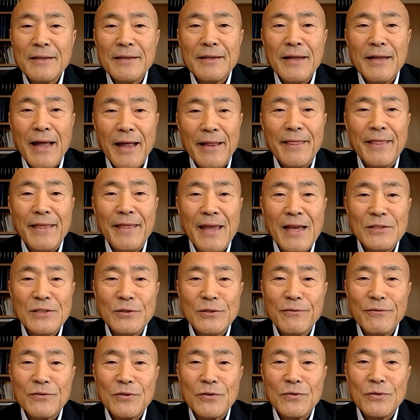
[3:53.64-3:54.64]
At the age
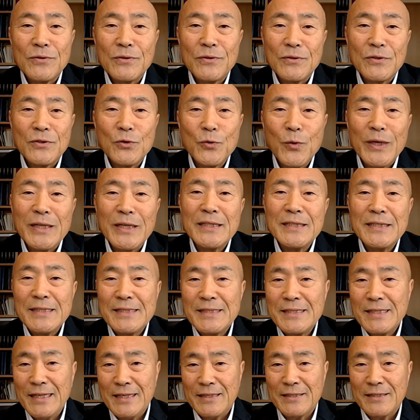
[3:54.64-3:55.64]
of
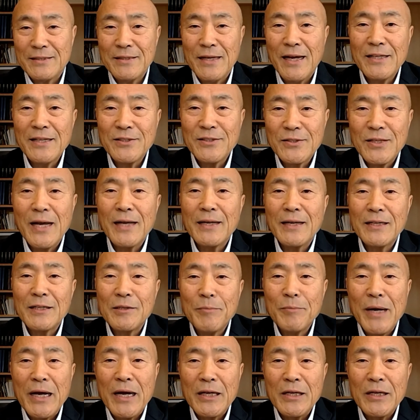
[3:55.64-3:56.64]
26, I started
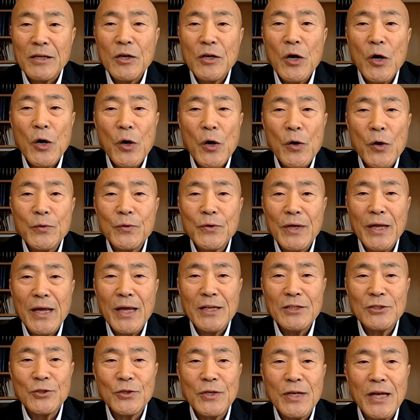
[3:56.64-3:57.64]
my own
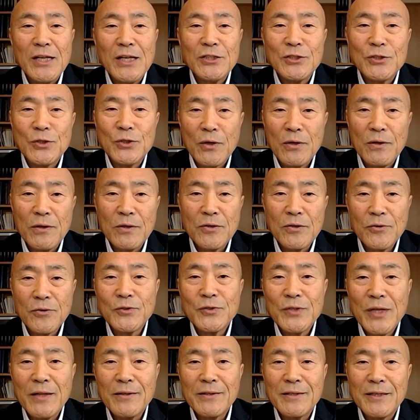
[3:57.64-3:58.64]
educational
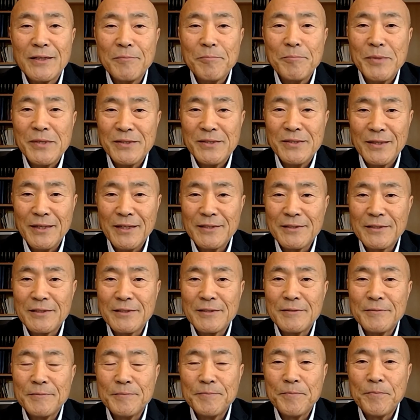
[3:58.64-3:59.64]
consulting business.
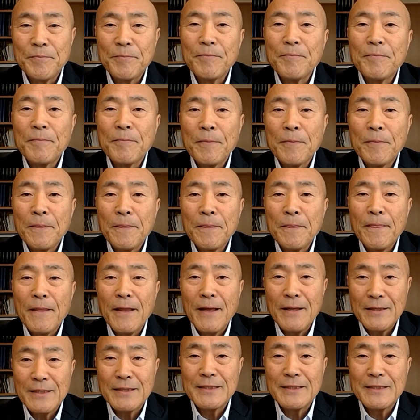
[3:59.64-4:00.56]
In the